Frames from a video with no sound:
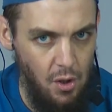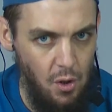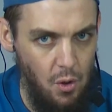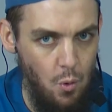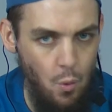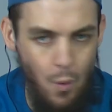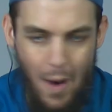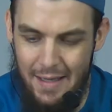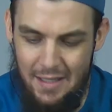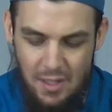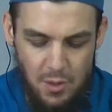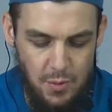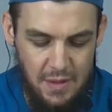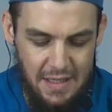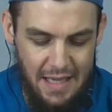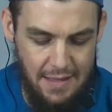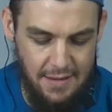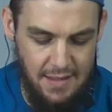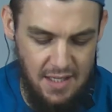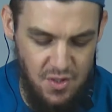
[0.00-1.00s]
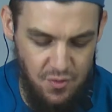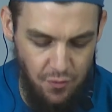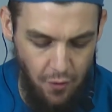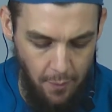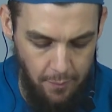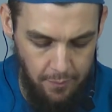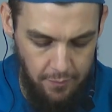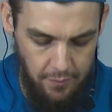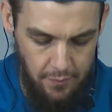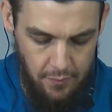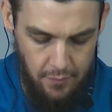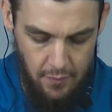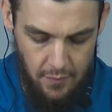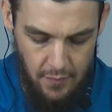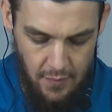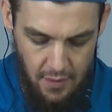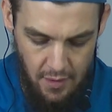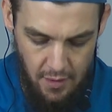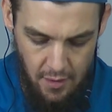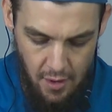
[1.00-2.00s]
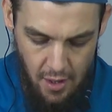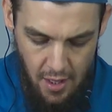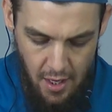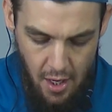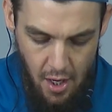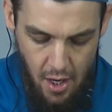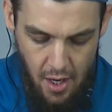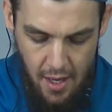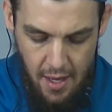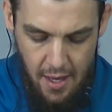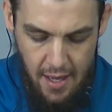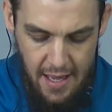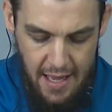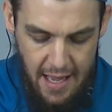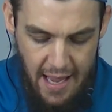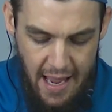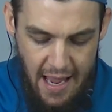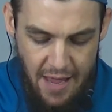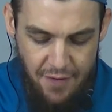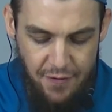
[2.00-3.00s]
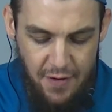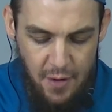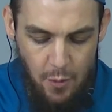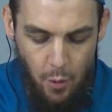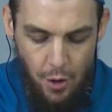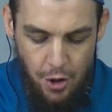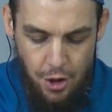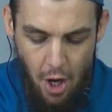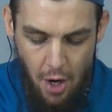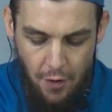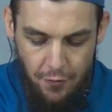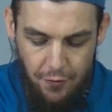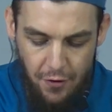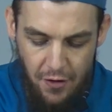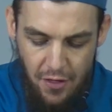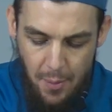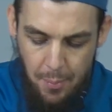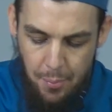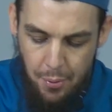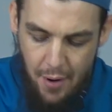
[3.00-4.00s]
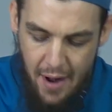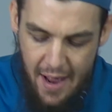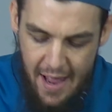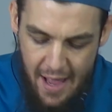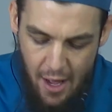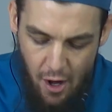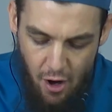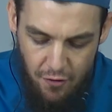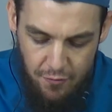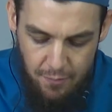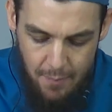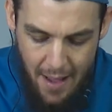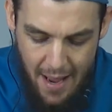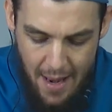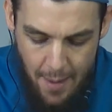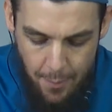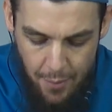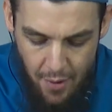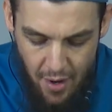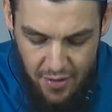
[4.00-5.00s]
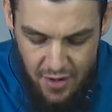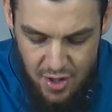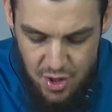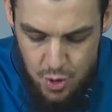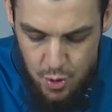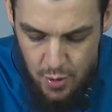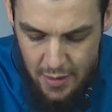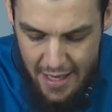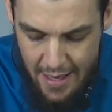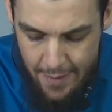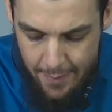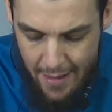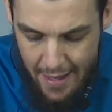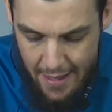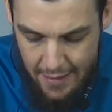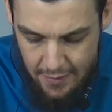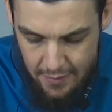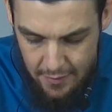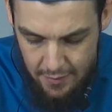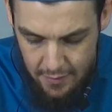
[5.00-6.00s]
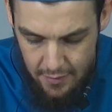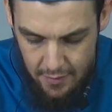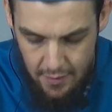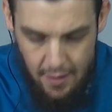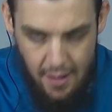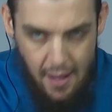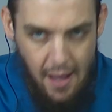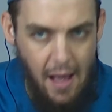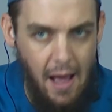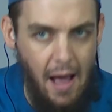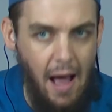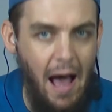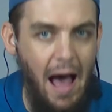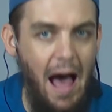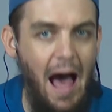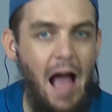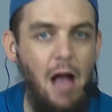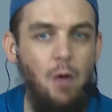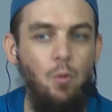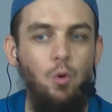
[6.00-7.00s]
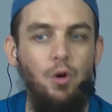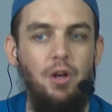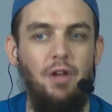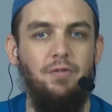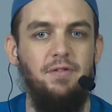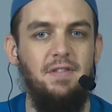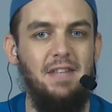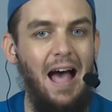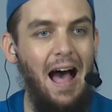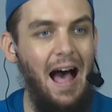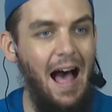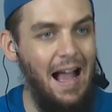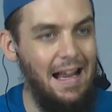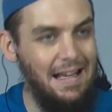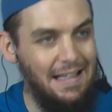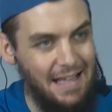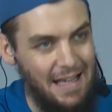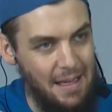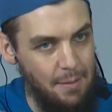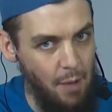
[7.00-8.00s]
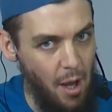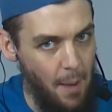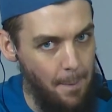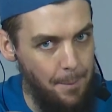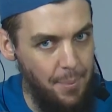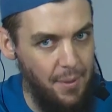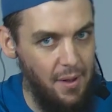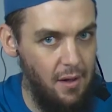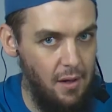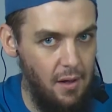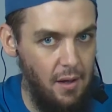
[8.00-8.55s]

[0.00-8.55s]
Where did we get this from? If it were not for the prayer of my brother Sulaiman, I would have tied him up